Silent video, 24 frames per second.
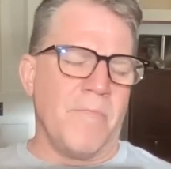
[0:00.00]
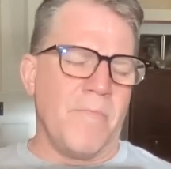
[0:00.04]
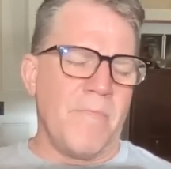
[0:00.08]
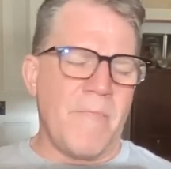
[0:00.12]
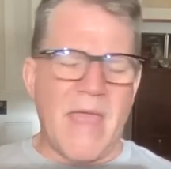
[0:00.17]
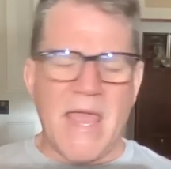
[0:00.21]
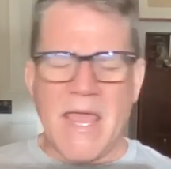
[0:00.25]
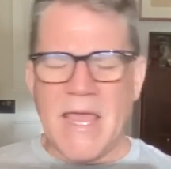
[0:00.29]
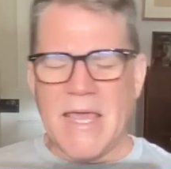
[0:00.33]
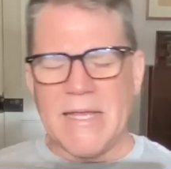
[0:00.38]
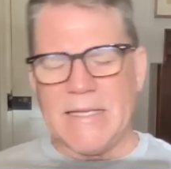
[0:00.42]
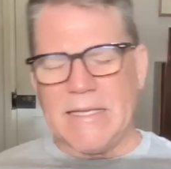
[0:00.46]

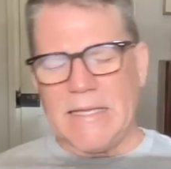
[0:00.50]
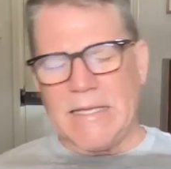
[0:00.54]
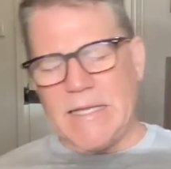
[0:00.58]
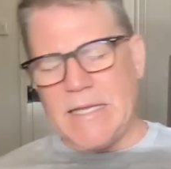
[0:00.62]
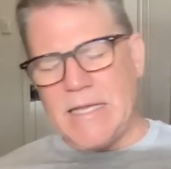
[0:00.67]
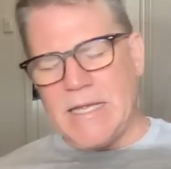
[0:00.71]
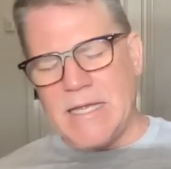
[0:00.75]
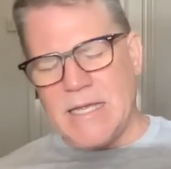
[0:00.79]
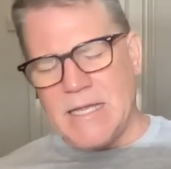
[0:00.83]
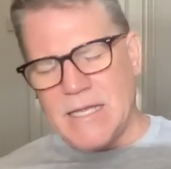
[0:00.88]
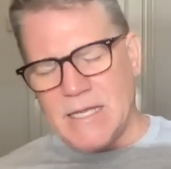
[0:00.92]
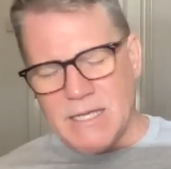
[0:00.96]

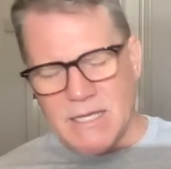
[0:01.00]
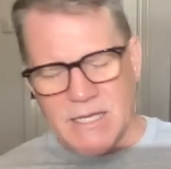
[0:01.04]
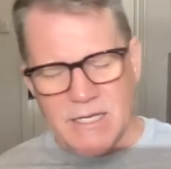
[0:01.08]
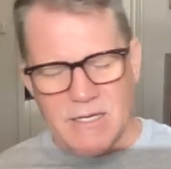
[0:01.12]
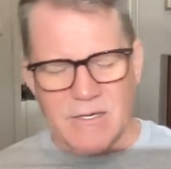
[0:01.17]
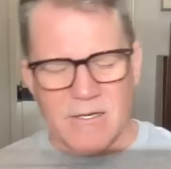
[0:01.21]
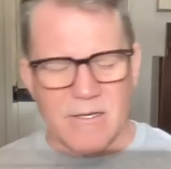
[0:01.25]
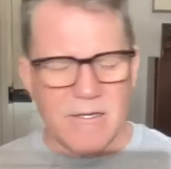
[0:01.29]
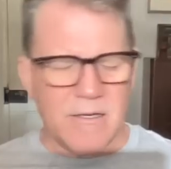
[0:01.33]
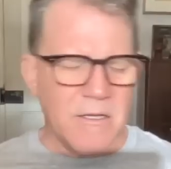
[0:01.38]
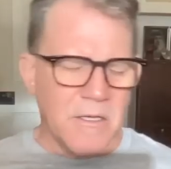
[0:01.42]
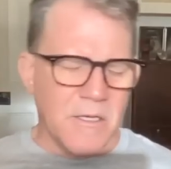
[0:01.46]
manly
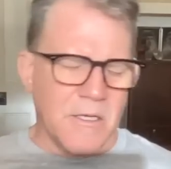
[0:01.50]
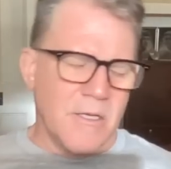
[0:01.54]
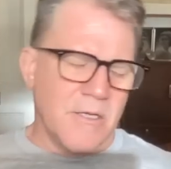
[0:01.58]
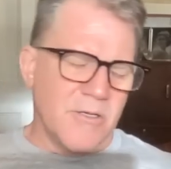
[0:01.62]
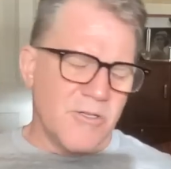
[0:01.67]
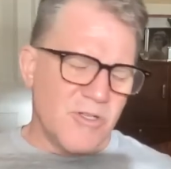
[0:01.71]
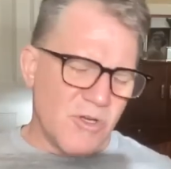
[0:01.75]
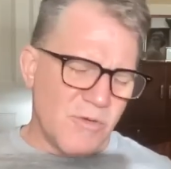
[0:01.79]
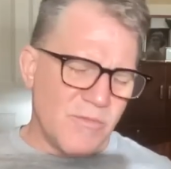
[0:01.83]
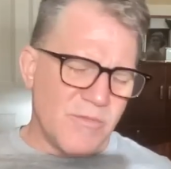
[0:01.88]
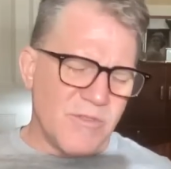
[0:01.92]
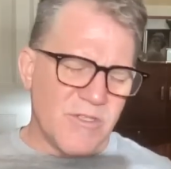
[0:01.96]
in
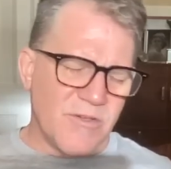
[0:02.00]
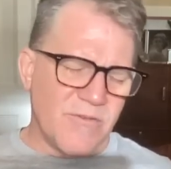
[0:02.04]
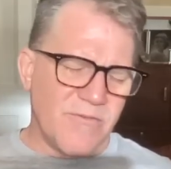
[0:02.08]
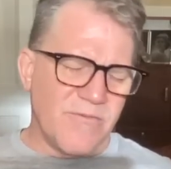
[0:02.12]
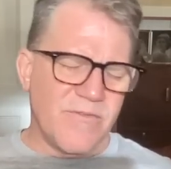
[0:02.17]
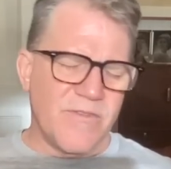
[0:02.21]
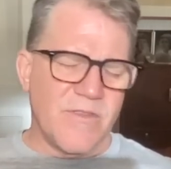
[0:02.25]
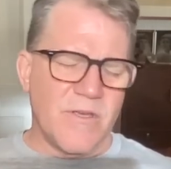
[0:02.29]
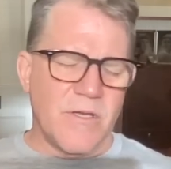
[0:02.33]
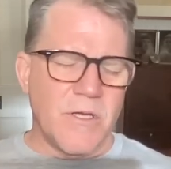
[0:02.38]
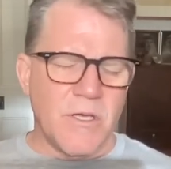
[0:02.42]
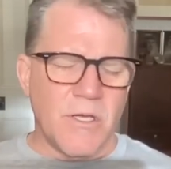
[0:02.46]
terms
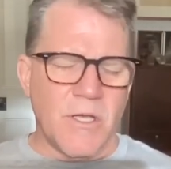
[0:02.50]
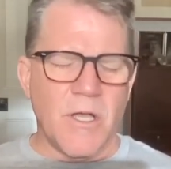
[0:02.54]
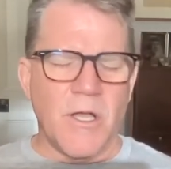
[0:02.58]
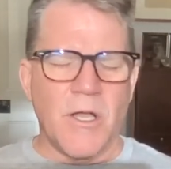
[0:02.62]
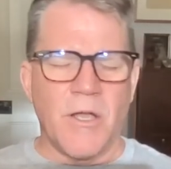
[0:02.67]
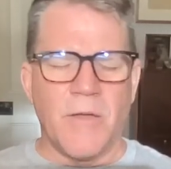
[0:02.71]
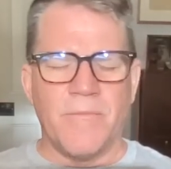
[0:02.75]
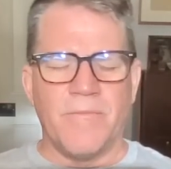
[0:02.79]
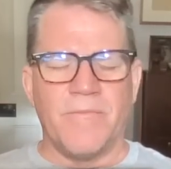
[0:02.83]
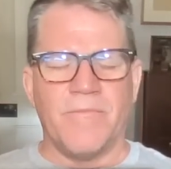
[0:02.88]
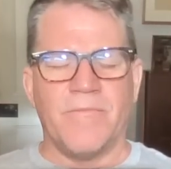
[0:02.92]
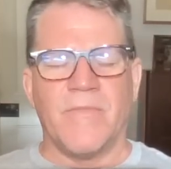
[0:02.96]
of
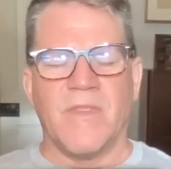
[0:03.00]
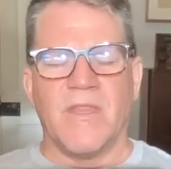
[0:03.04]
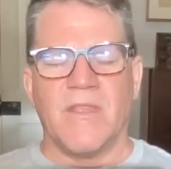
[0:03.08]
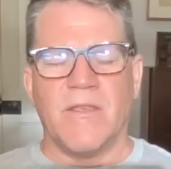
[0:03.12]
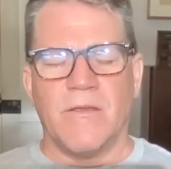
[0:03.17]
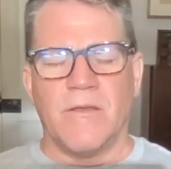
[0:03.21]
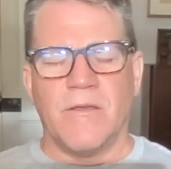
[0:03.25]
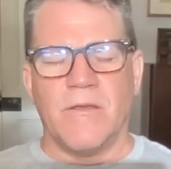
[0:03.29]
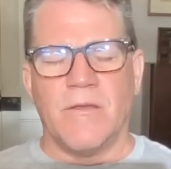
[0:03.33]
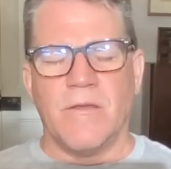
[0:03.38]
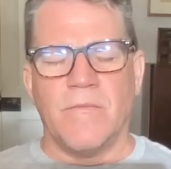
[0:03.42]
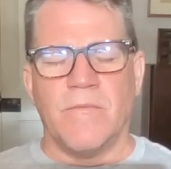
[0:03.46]
the
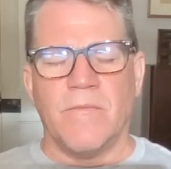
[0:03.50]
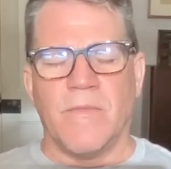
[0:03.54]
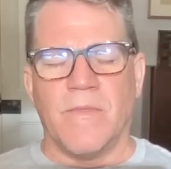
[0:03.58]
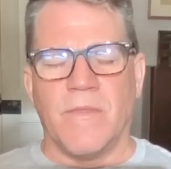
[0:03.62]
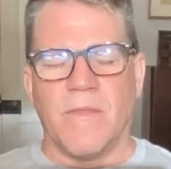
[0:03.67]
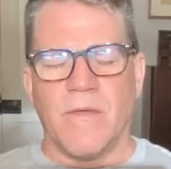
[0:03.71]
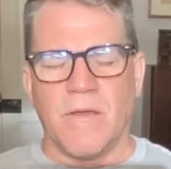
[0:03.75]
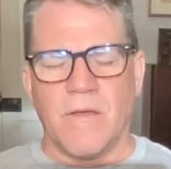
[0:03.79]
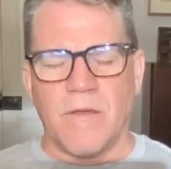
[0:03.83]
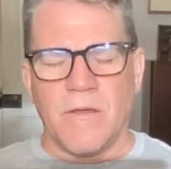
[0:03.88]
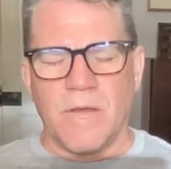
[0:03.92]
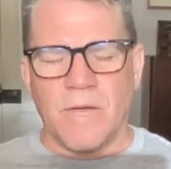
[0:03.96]

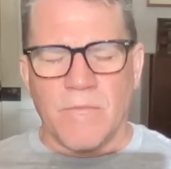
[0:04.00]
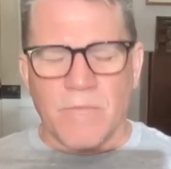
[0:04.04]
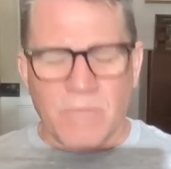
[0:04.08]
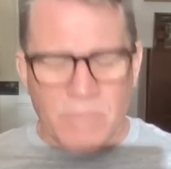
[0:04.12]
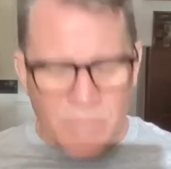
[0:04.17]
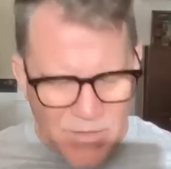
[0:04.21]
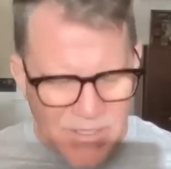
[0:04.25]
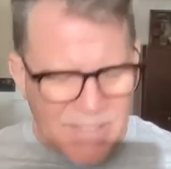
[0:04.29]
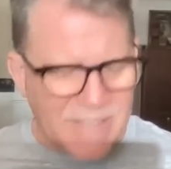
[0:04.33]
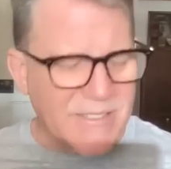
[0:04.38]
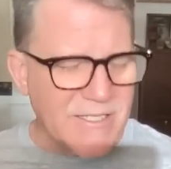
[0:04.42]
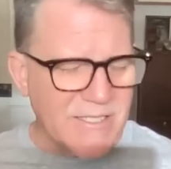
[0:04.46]

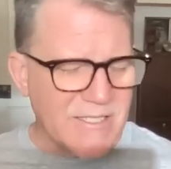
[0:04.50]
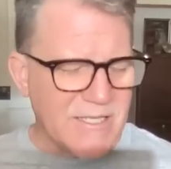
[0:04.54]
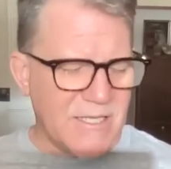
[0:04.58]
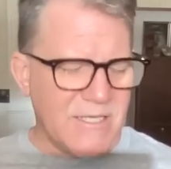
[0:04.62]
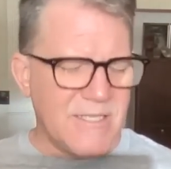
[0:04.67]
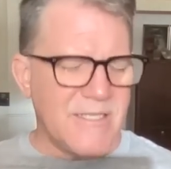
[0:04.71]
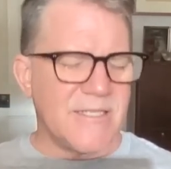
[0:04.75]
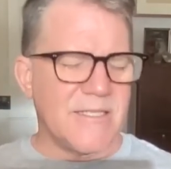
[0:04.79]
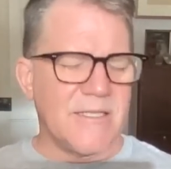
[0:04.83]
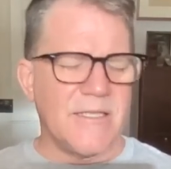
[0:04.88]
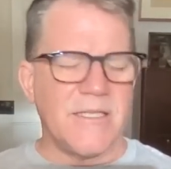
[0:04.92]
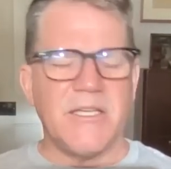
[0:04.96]
places
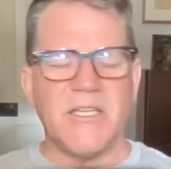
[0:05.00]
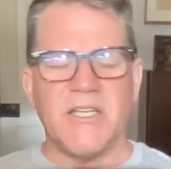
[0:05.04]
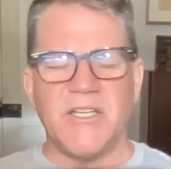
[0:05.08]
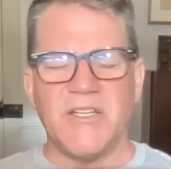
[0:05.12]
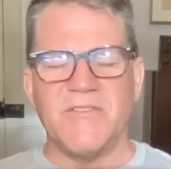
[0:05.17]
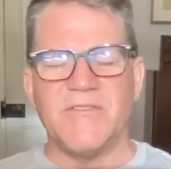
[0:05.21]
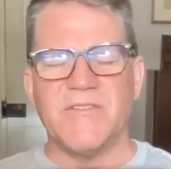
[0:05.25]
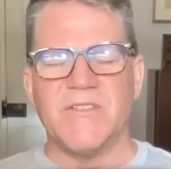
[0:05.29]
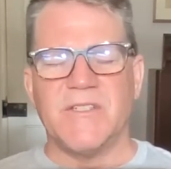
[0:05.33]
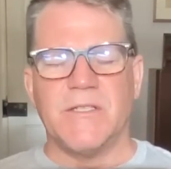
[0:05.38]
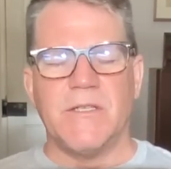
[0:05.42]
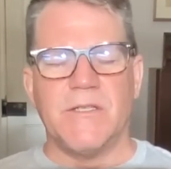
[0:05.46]
that he's
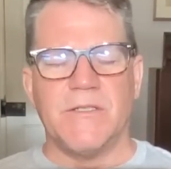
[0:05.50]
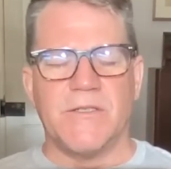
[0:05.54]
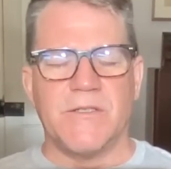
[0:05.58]
lived.